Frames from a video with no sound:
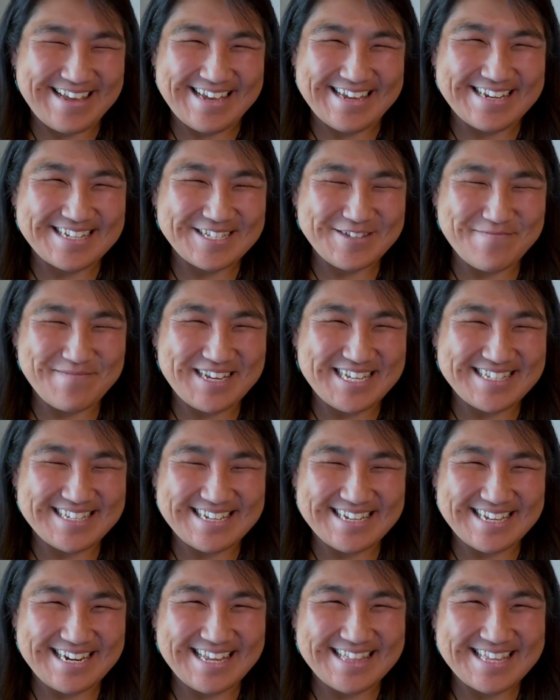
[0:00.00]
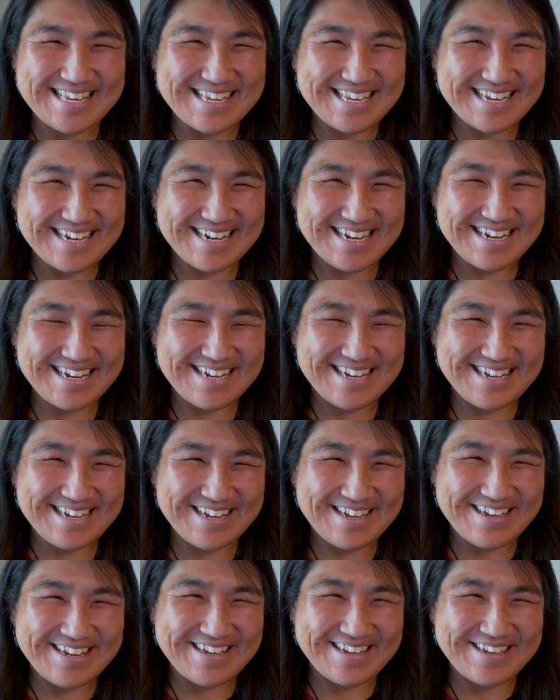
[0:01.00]
And it's amazing. And I think,
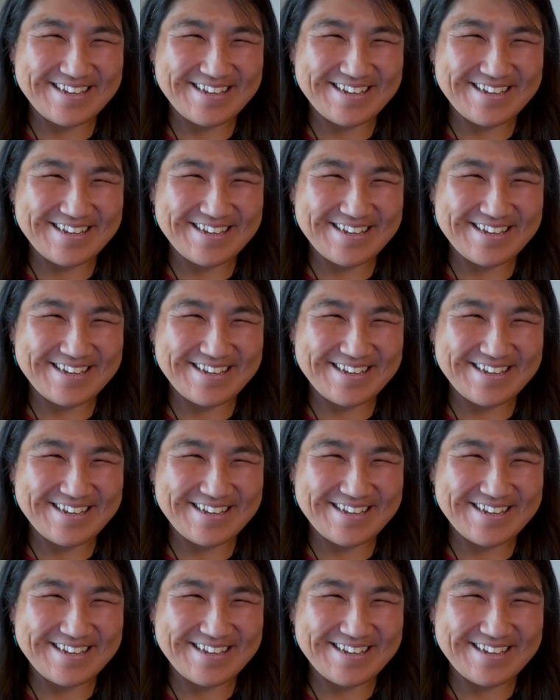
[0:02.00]
uh,